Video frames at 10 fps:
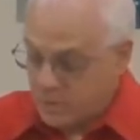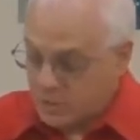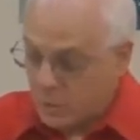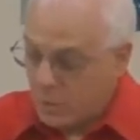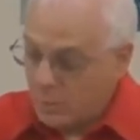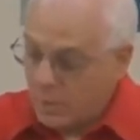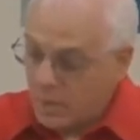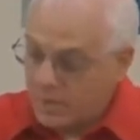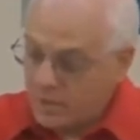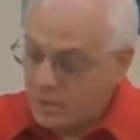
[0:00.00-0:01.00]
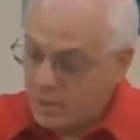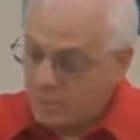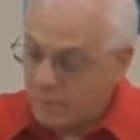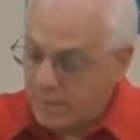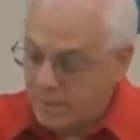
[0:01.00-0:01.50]
So it went on
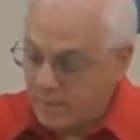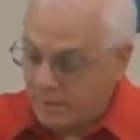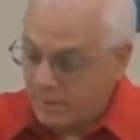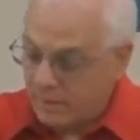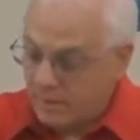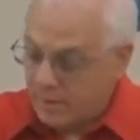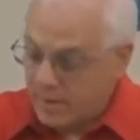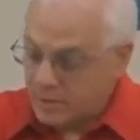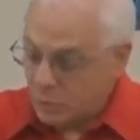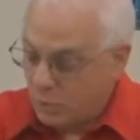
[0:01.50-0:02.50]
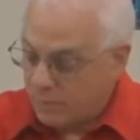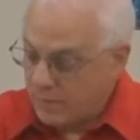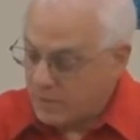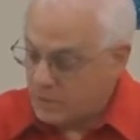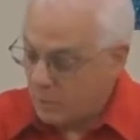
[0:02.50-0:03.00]
year by year. As
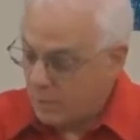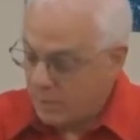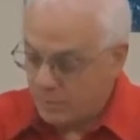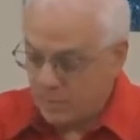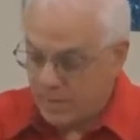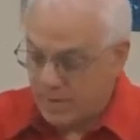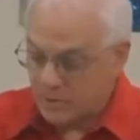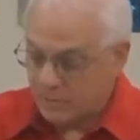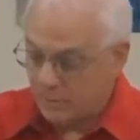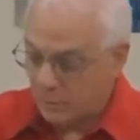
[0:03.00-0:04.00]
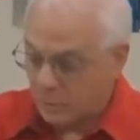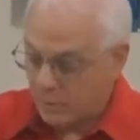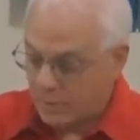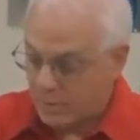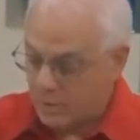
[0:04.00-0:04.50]
often as she went up to the house of the
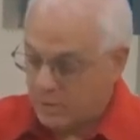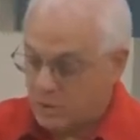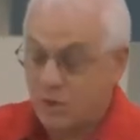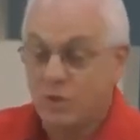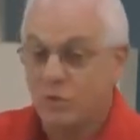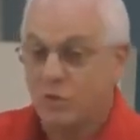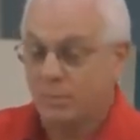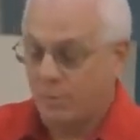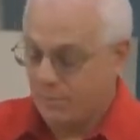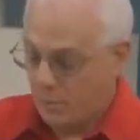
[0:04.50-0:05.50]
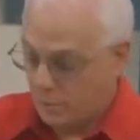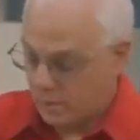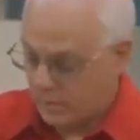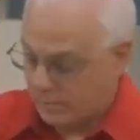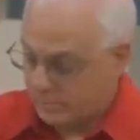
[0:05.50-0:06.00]
Lord, she used to provoke
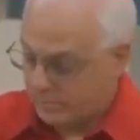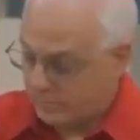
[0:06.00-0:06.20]
her.